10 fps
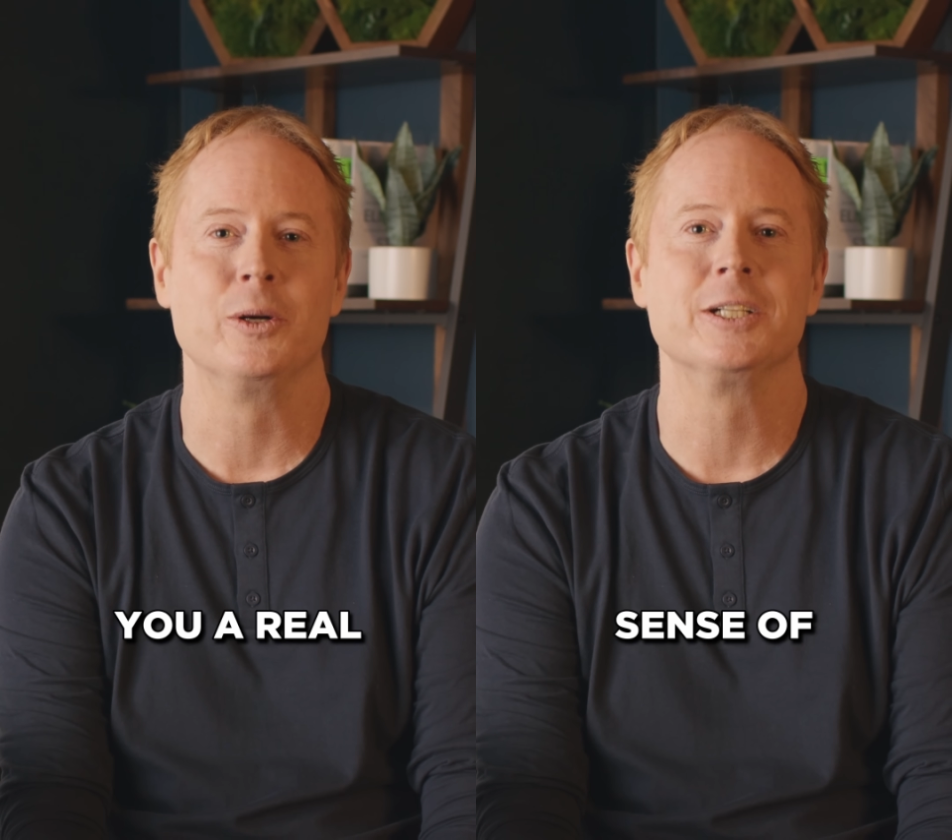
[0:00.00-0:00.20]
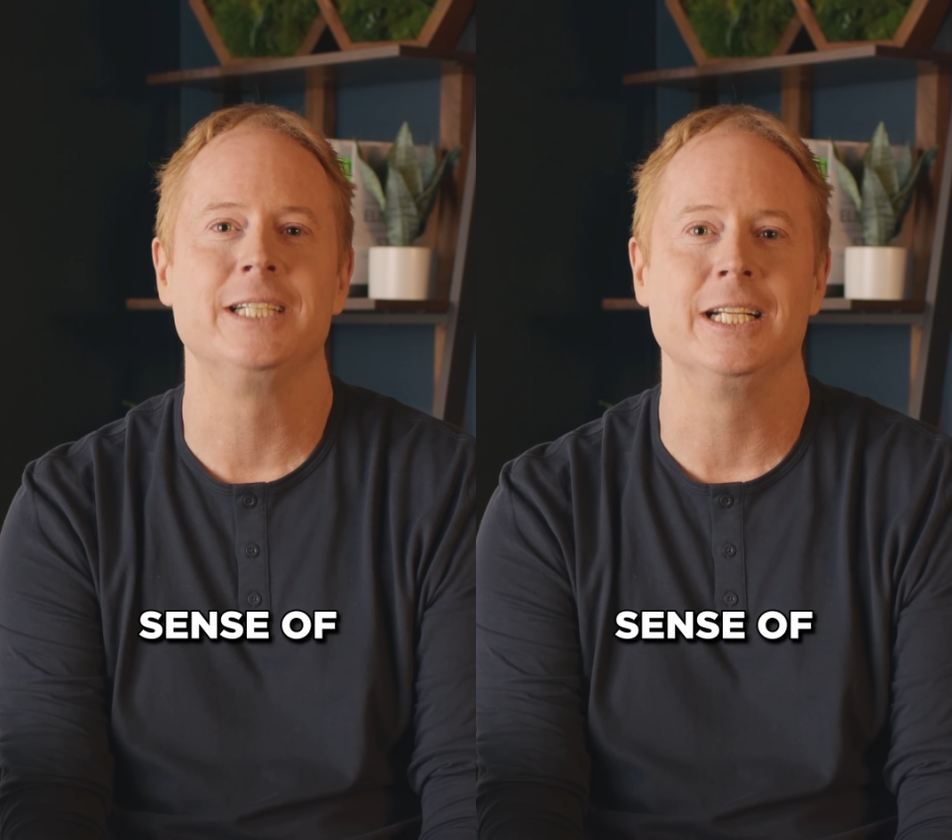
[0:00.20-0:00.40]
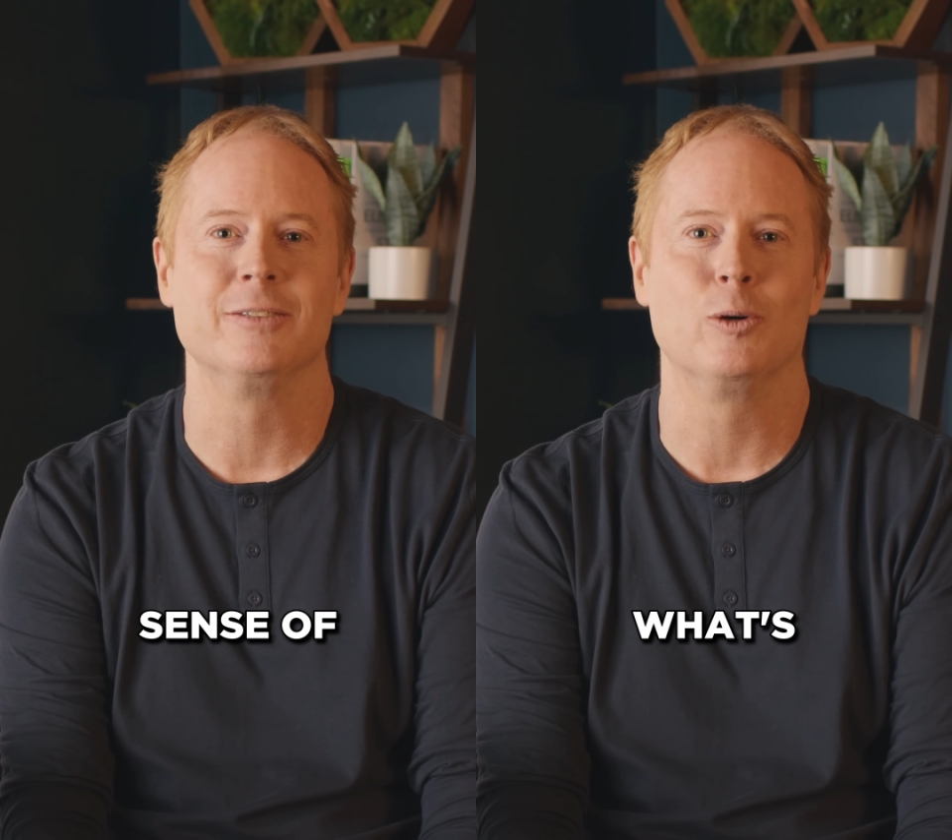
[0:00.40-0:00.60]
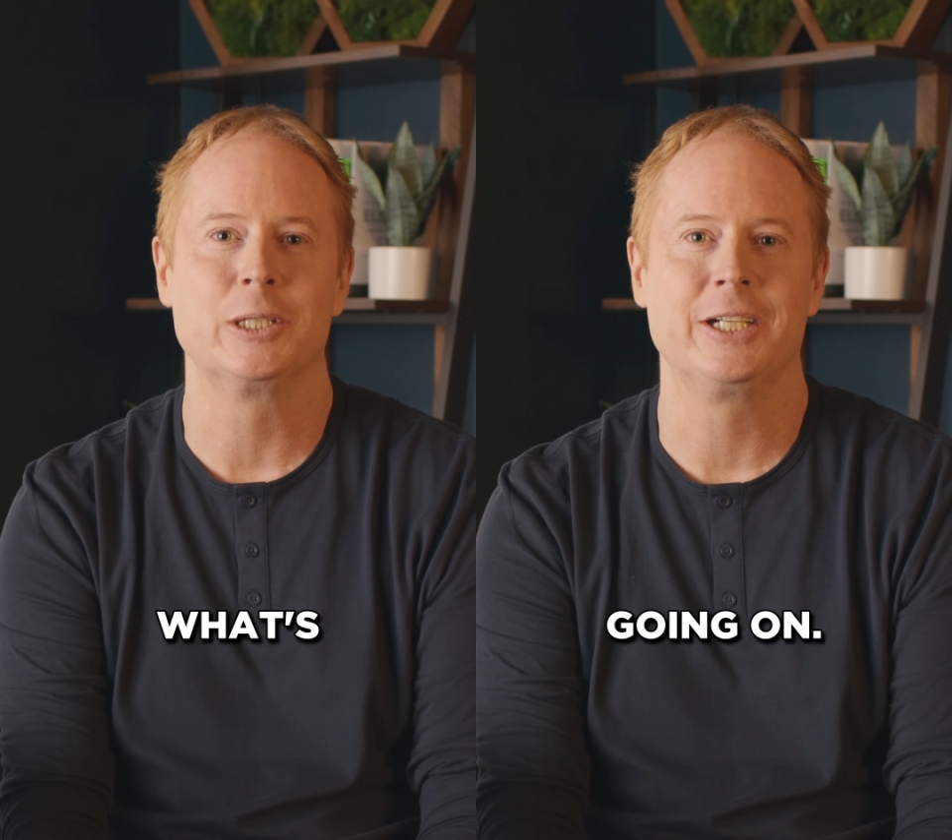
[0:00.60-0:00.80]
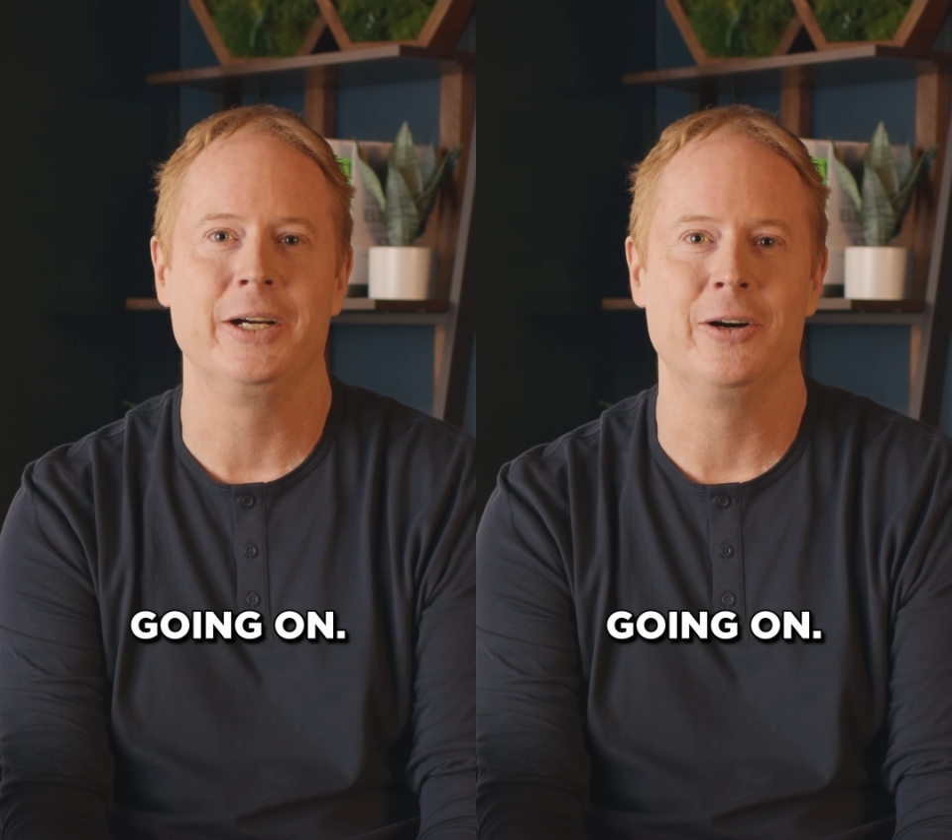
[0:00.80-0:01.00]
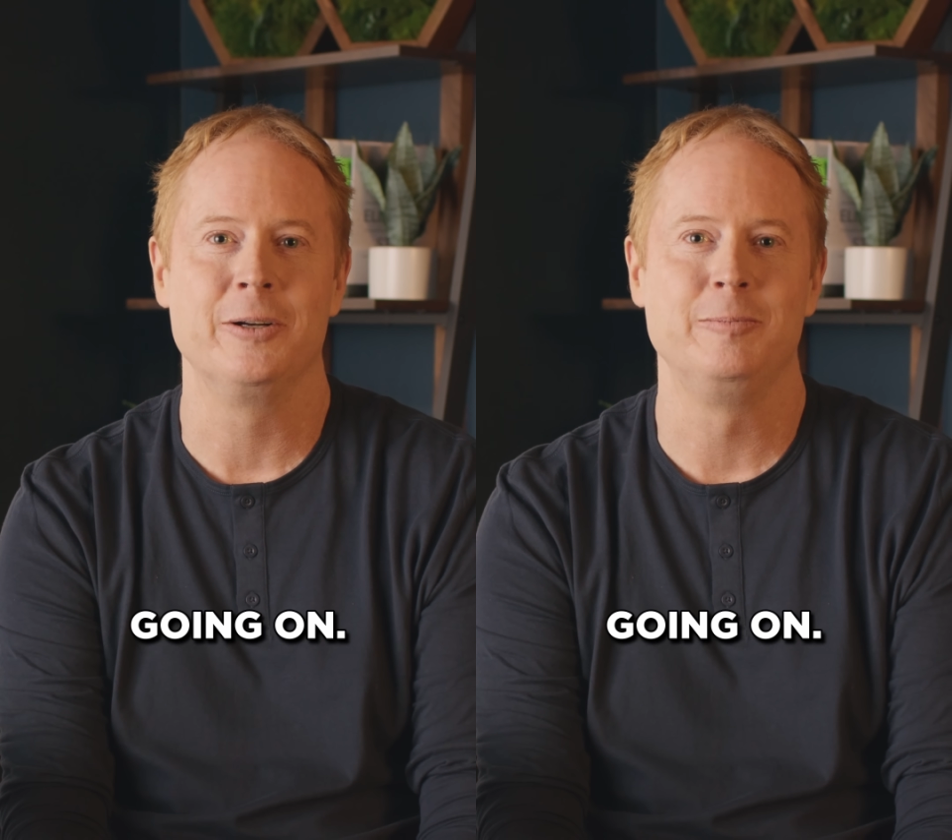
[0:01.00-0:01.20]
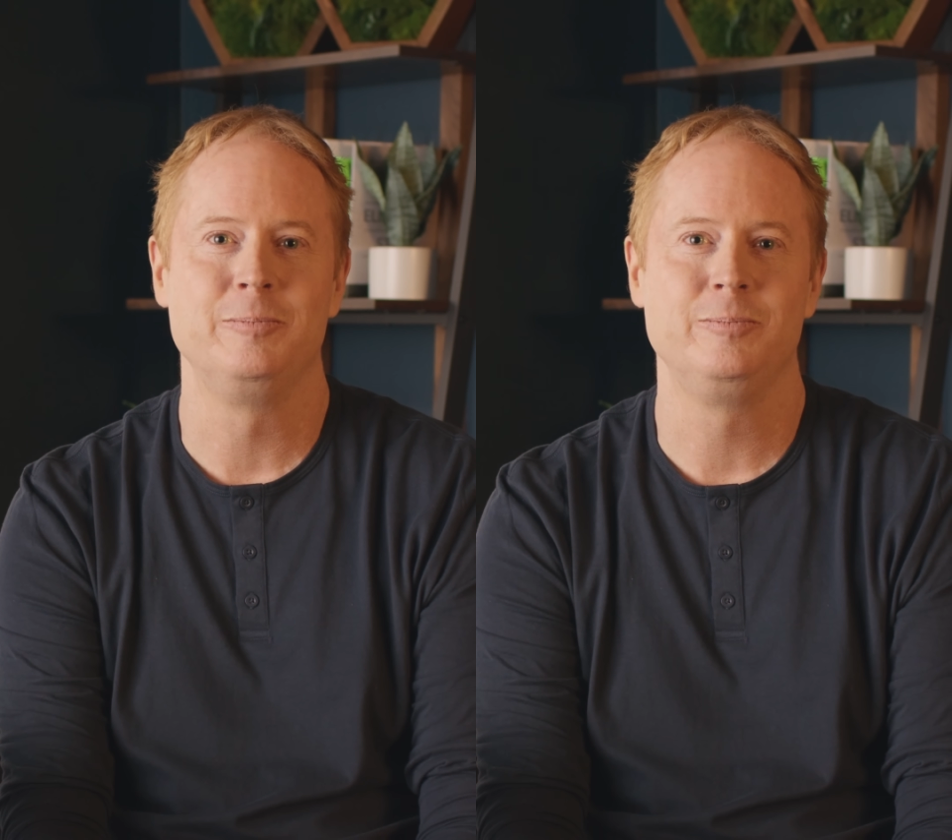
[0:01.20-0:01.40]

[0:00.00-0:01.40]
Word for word: a real sense of what's going on.